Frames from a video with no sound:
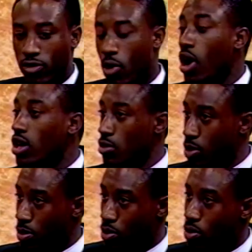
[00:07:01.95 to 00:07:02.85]
before other
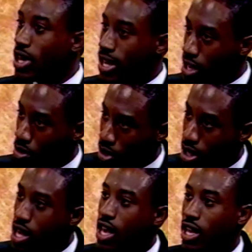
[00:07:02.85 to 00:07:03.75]
people get on it.
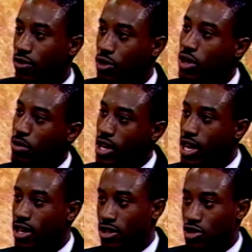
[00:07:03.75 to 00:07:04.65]
And if you can be
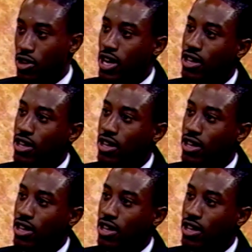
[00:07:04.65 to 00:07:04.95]
ahead of the trend.